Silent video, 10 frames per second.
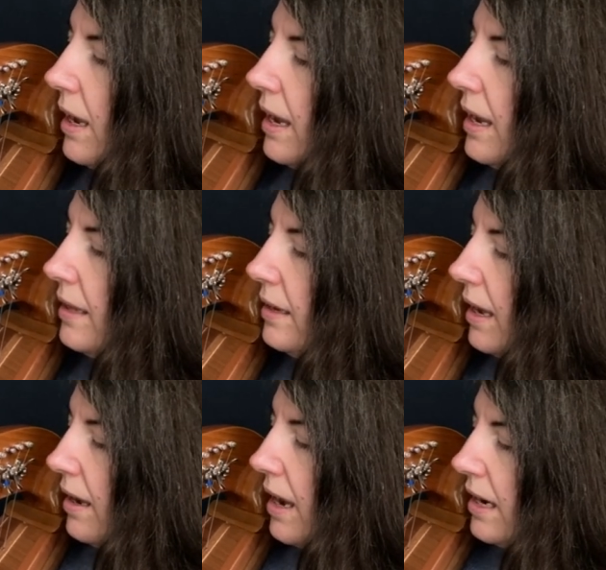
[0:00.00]
And
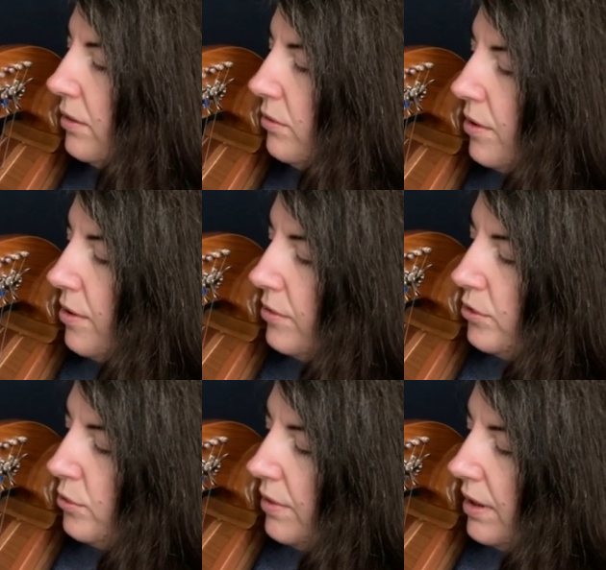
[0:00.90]
uh, I use the
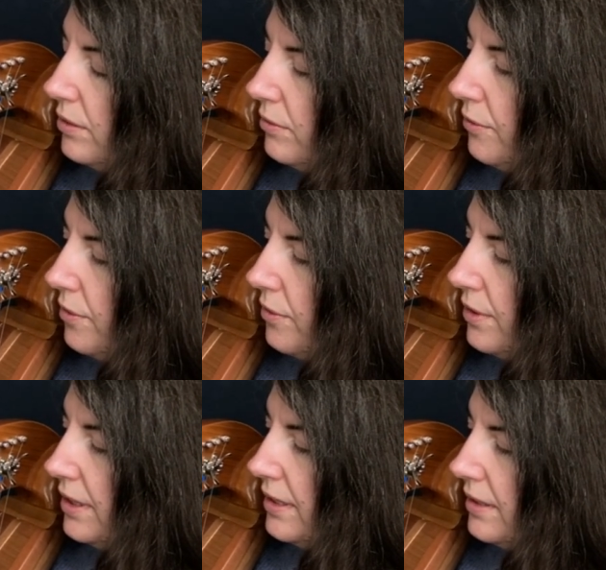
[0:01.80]
2-1 for
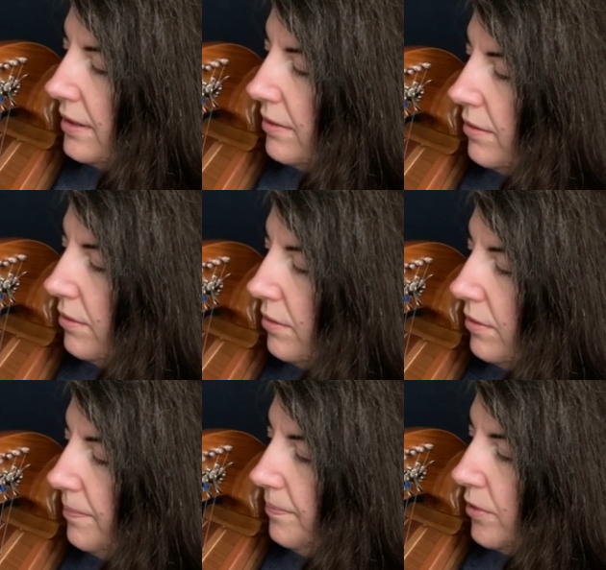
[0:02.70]
this
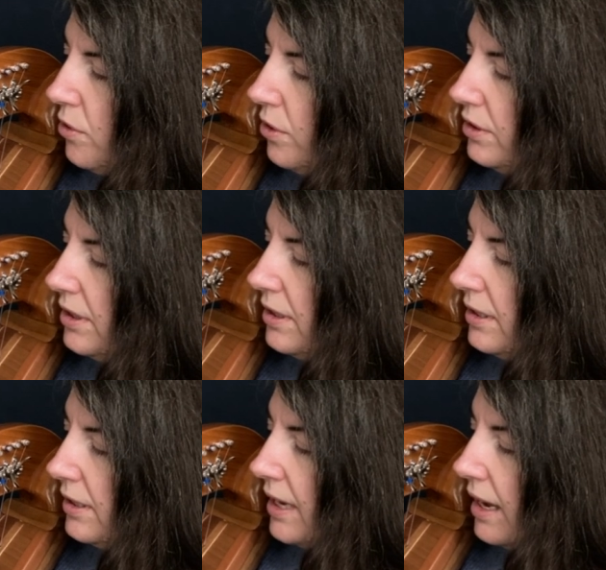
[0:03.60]
um, chord. This
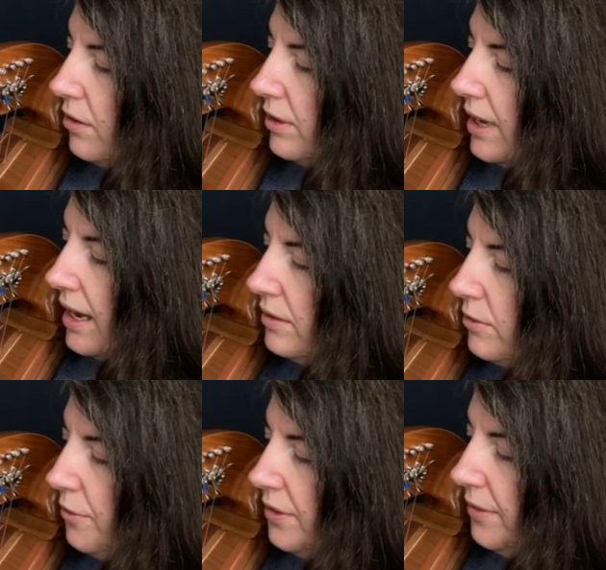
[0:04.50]
is can, a can,
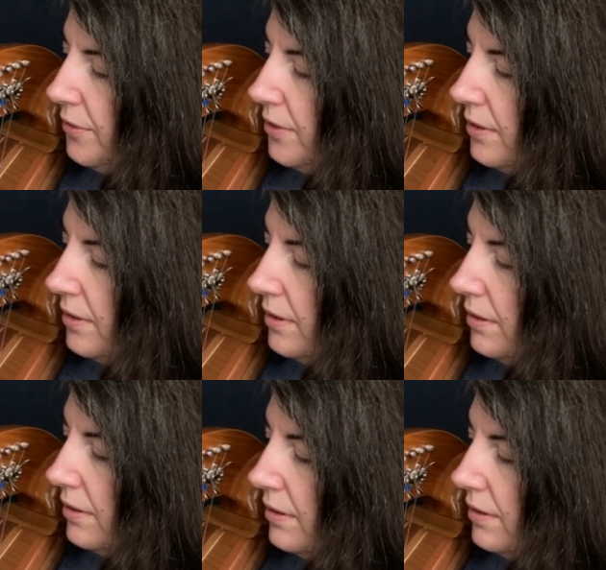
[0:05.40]
the fifth
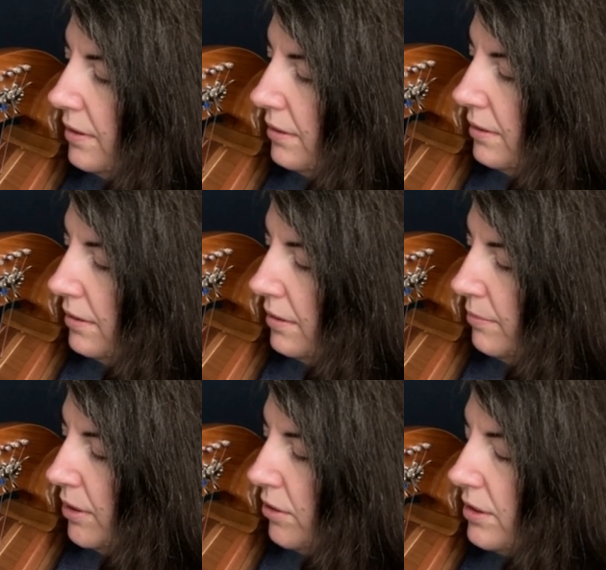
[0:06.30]

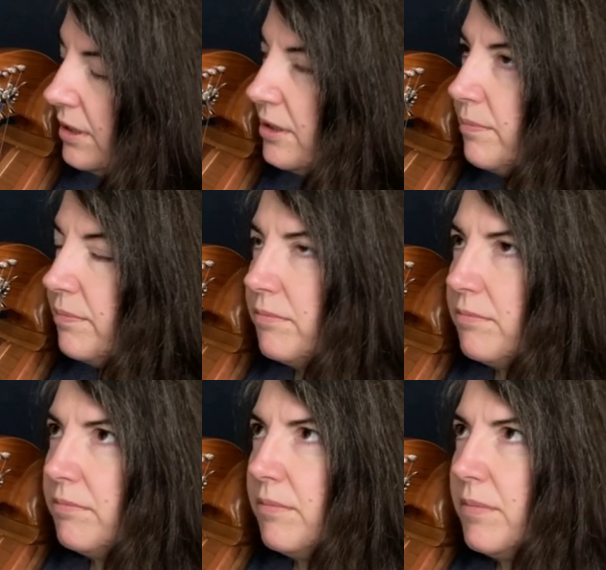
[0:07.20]
because it's
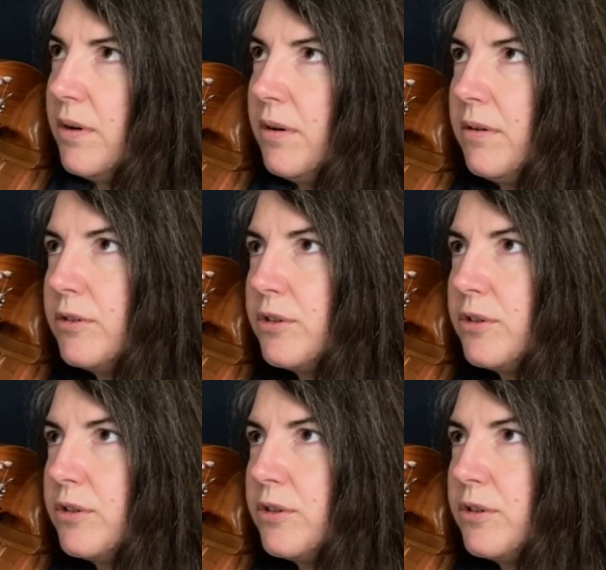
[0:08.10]
more